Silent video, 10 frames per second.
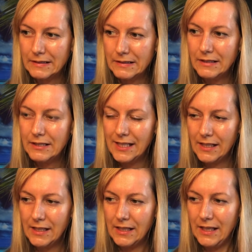
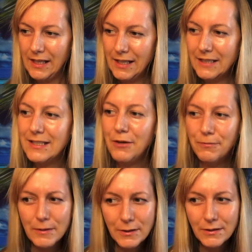
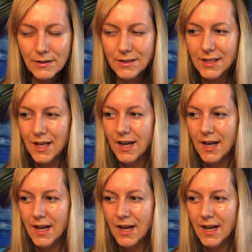difficult.